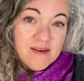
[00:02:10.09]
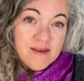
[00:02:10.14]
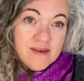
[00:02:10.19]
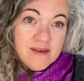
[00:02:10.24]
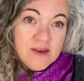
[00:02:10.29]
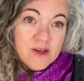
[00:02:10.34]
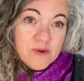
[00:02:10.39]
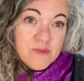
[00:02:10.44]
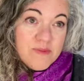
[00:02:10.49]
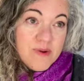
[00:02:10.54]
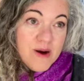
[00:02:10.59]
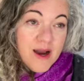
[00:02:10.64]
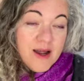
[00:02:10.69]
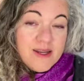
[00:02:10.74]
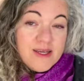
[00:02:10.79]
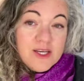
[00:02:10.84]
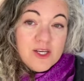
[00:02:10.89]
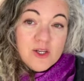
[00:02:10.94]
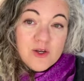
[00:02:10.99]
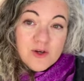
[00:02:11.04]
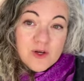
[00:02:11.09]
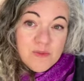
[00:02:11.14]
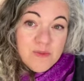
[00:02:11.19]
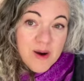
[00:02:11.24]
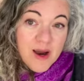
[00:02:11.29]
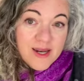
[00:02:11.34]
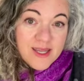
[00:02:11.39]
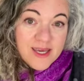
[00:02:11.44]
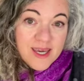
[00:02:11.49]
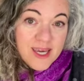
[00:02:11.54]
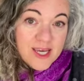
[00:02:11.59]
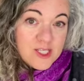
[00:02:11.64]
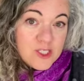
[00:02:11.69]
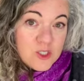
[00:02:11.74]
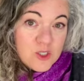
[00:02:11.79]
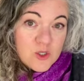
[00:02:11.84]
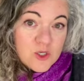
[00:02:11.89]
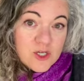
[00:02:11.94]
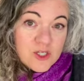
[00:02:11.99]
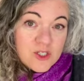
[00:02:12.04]
your body can't
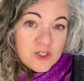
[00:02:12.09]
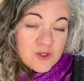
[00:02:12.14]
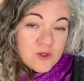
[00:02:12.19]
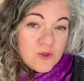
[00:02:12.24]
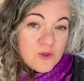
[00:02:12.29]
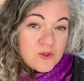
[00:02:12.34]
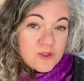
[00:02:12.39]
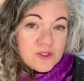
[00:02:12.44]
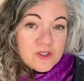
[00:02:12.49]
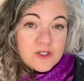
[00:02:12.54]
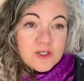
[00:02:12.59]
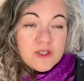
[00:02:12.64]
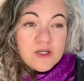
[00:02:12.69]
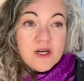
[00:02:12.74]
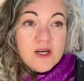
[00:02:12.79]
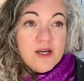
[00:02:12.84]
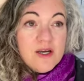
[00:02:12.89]
do because you're older.